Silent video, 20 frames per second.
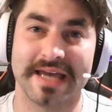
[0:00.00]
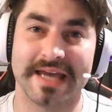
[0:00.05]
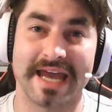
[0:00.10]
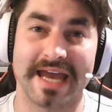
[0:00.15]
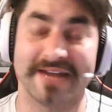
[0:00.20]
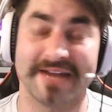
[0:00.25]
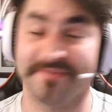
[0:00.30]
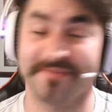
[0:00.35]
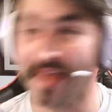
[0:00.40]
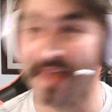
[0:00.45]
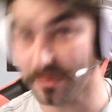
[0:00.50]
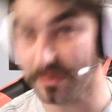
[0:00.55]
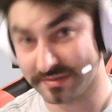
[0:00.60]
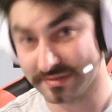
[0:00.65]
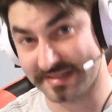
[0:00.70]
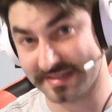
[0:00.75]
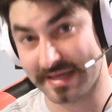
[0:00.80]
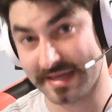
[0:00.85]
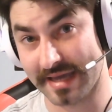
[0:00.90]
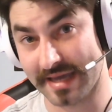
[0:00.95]
And if that was
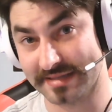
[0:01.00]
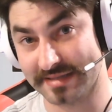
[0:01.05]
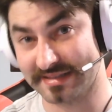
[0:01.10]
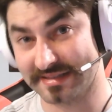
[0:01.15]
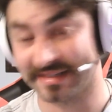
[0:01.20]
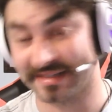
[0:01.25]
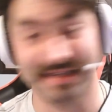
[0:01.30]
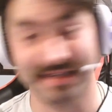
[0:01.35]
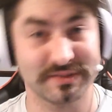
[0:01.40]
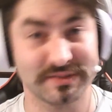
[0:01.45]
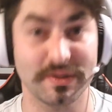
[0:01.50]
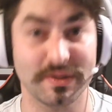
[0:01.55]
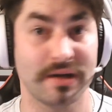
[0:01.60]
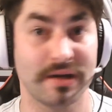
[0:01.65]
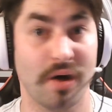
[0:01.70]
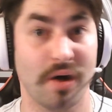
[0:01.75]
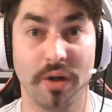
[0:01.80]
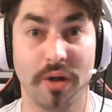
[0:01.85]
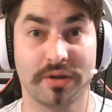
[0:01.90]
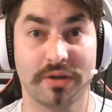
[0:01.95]
the case, then guess what?
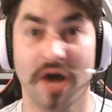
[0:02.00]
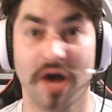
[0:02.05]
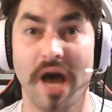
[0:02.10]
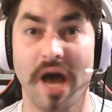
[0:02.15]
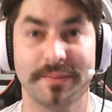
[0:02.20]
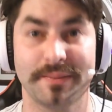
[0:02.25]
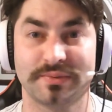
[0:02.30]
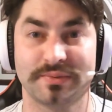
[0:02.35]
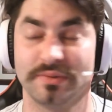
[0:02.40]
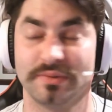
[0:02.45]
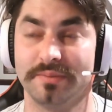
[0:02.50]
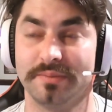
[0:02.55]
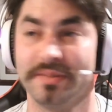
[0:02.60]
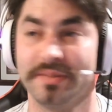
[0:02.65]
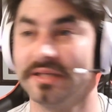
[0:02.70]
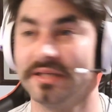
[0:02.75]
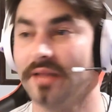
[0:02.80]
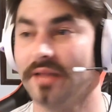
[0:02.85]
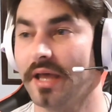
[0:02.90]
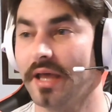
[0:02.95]
All cops would
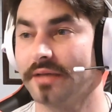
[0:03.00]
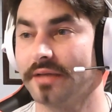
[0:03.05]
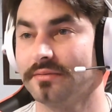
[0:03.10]
be like